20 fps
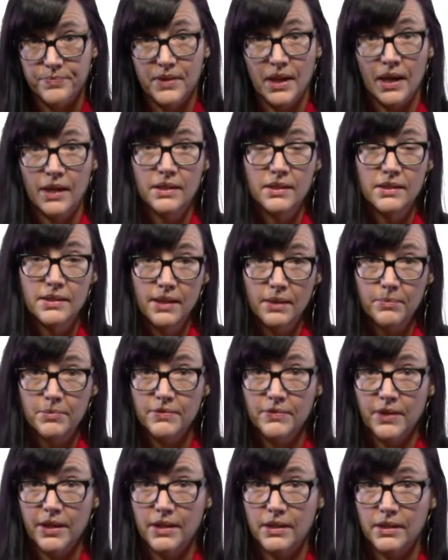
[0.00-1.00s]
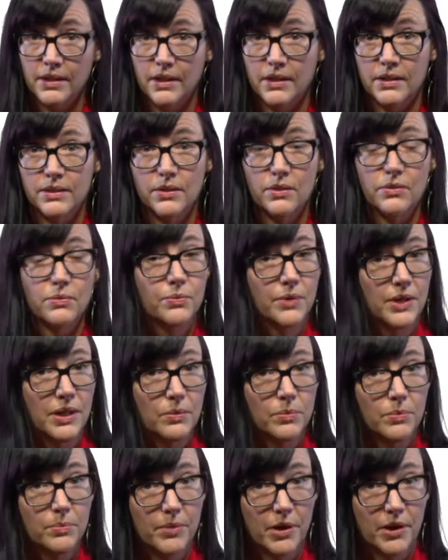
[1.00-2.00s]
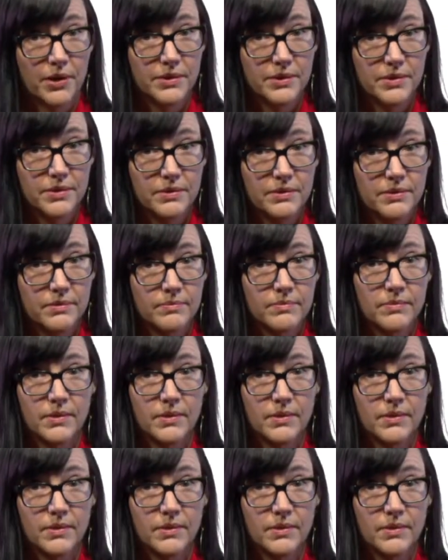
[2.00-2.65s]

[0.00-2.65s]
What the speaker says: and is subdivided into 3 equal parts.